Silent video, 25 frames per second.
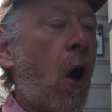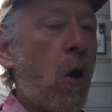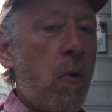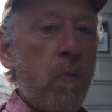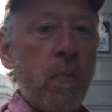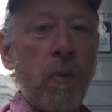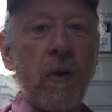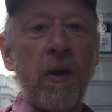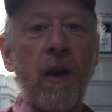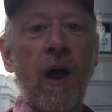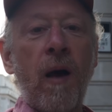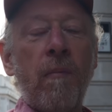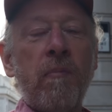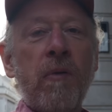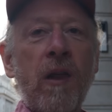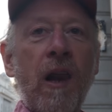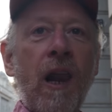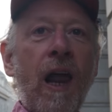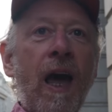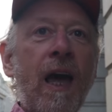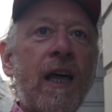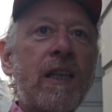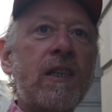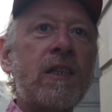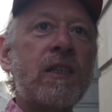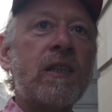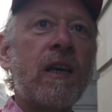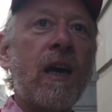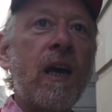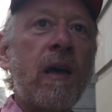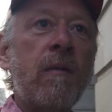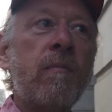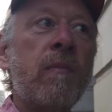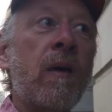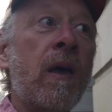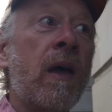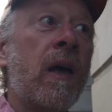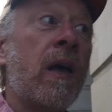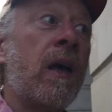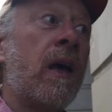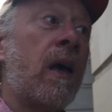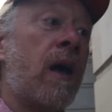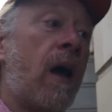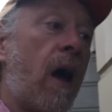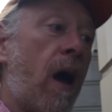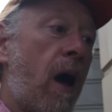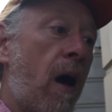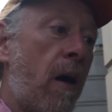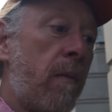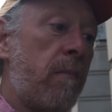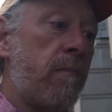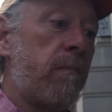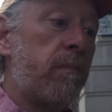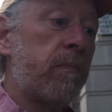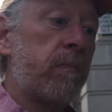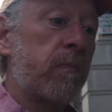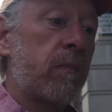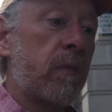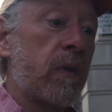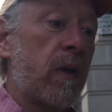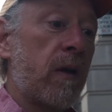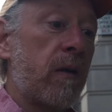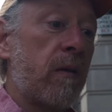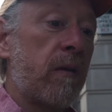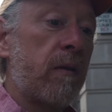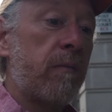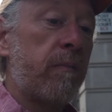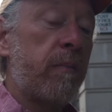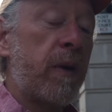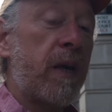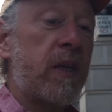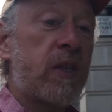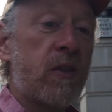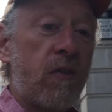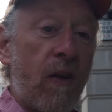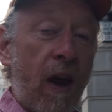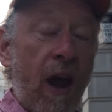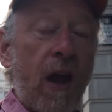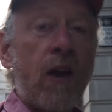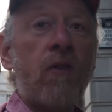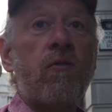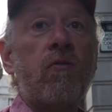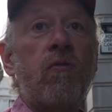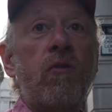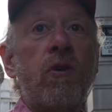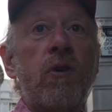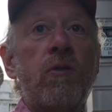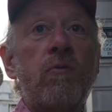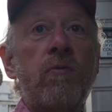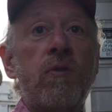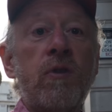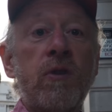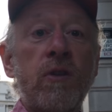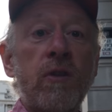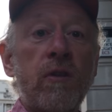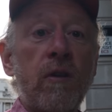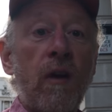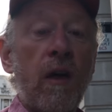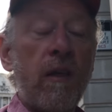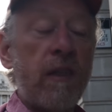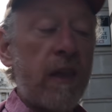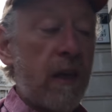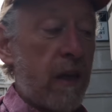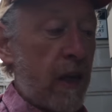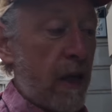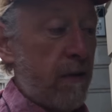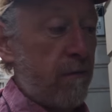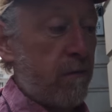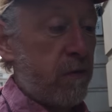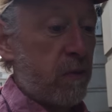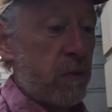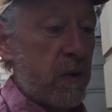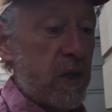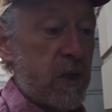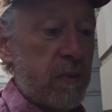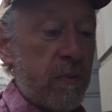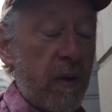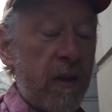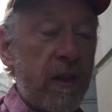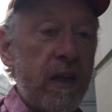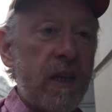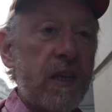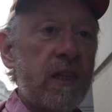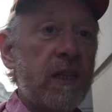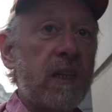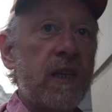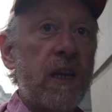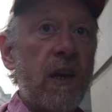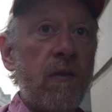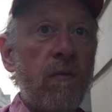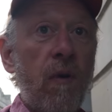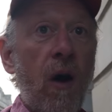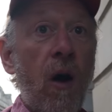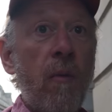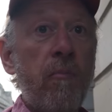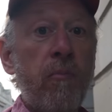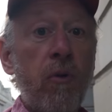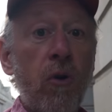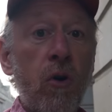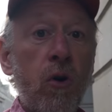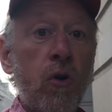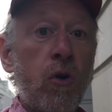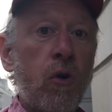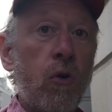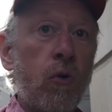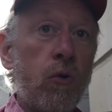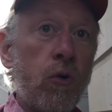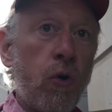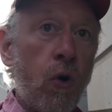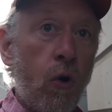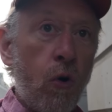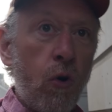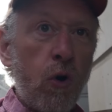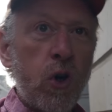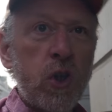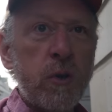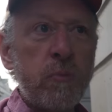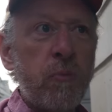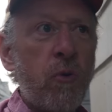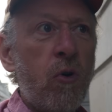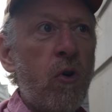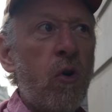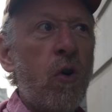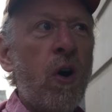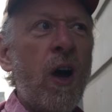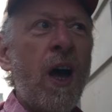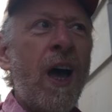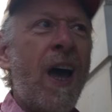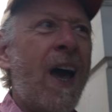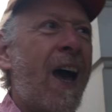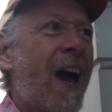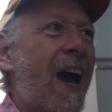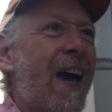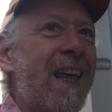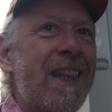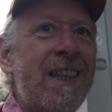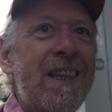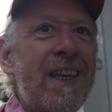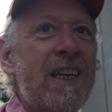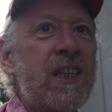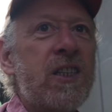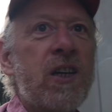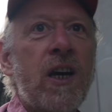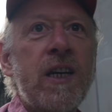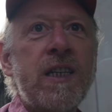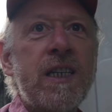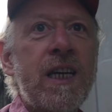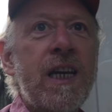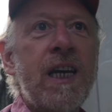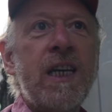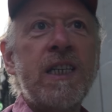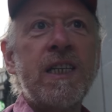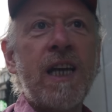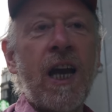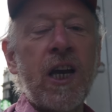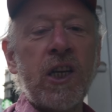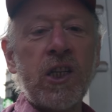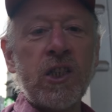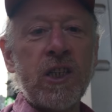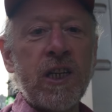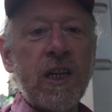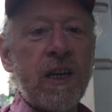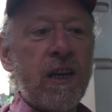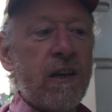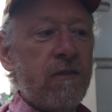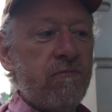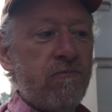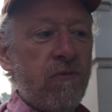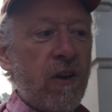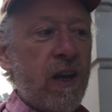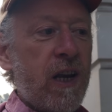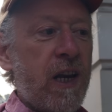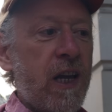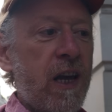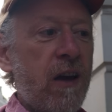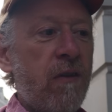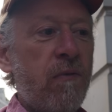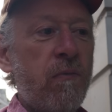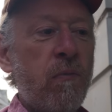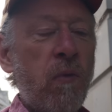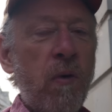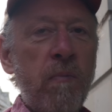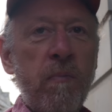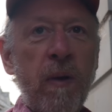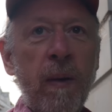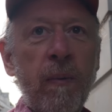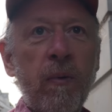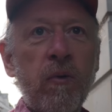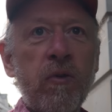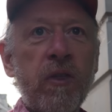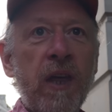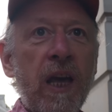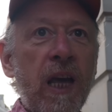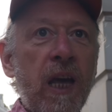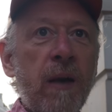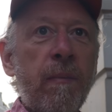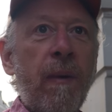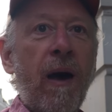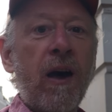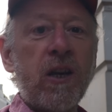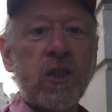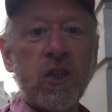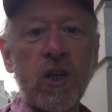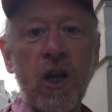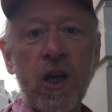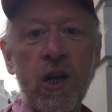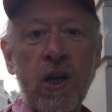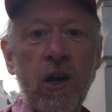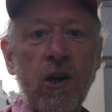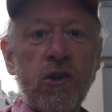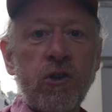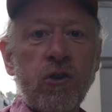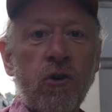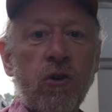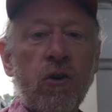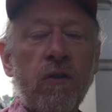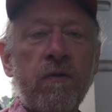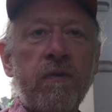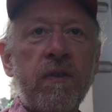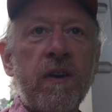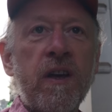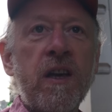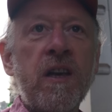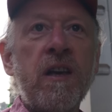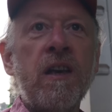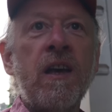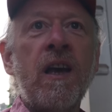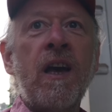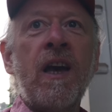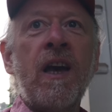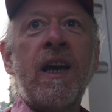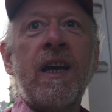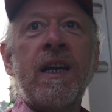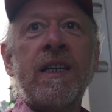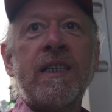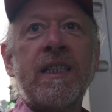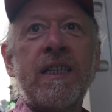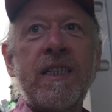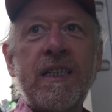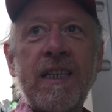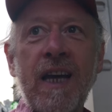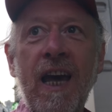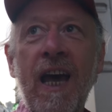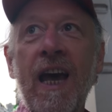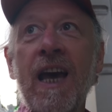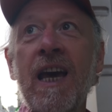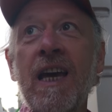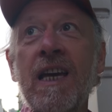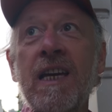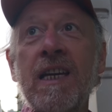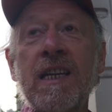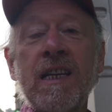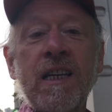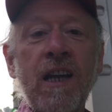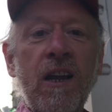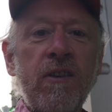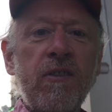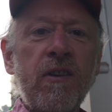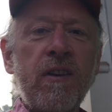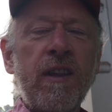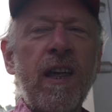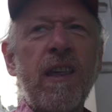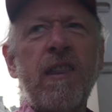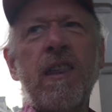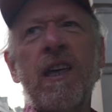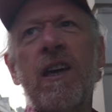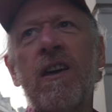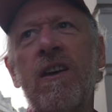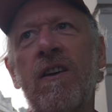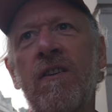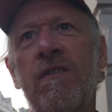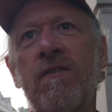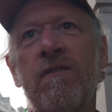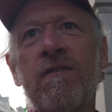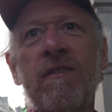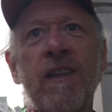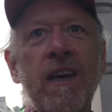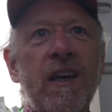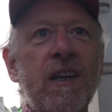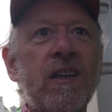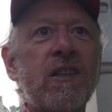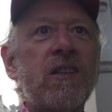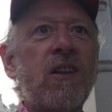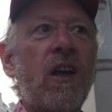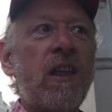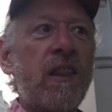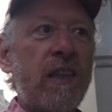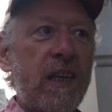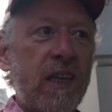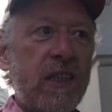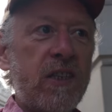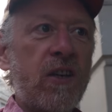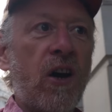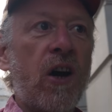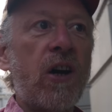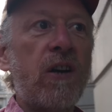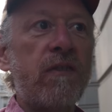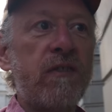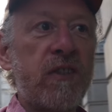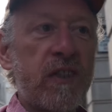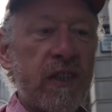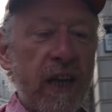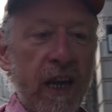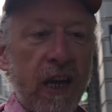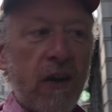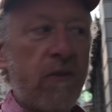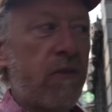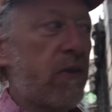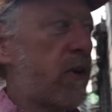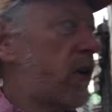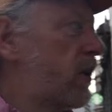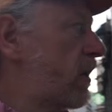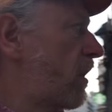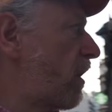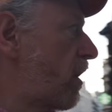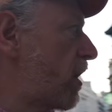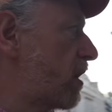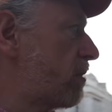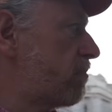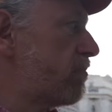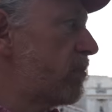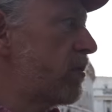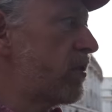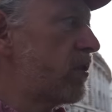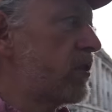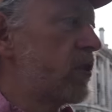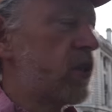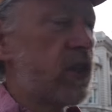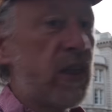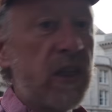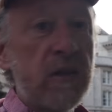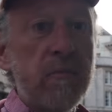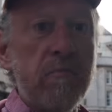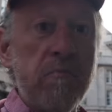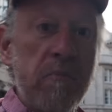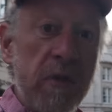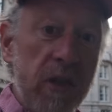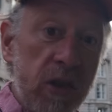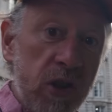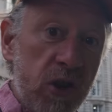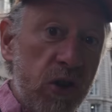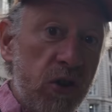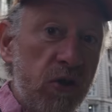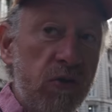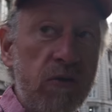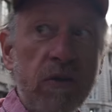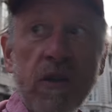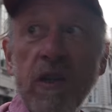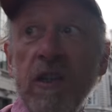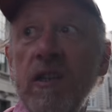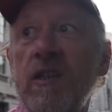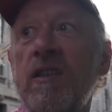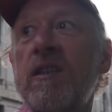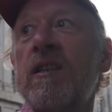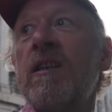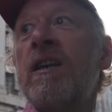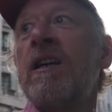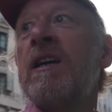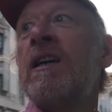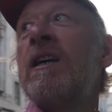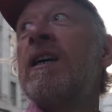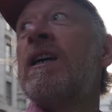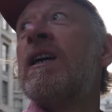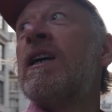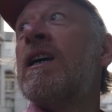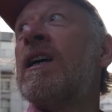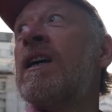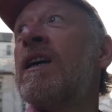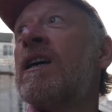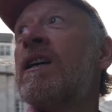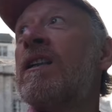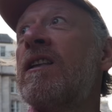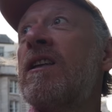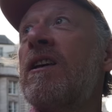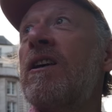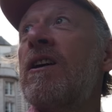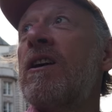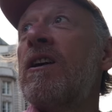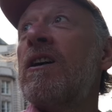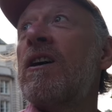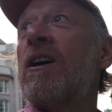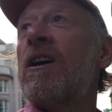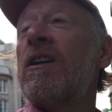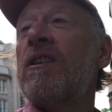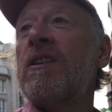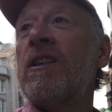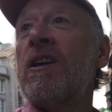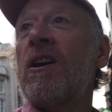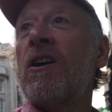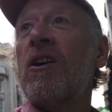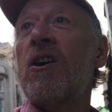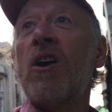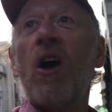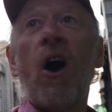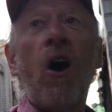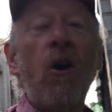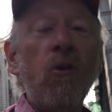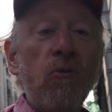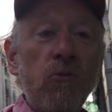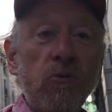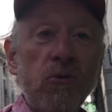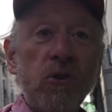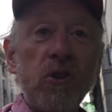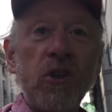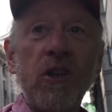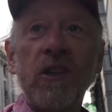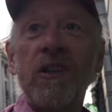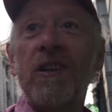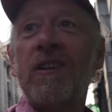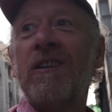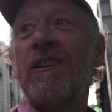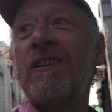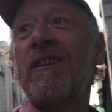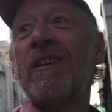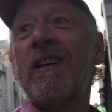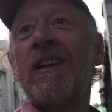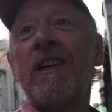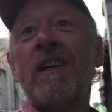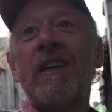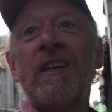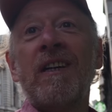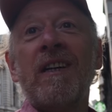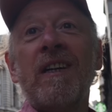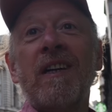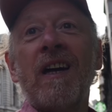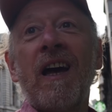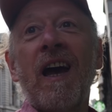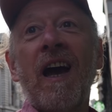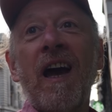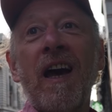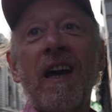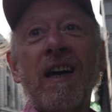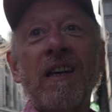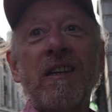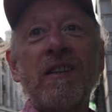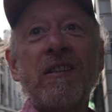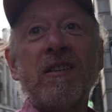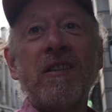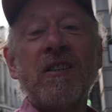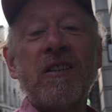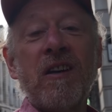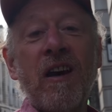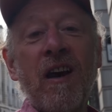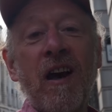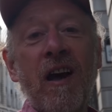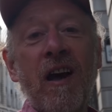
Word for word: open up the landscape. Peter Ackroyd was, I think, influenced by this, and he wrote a book called Hawksmoor. And these ideas actually really, when people think about psychogeography today in London, they think of things like these kind of sacred alignments, these mysteries, the occult, and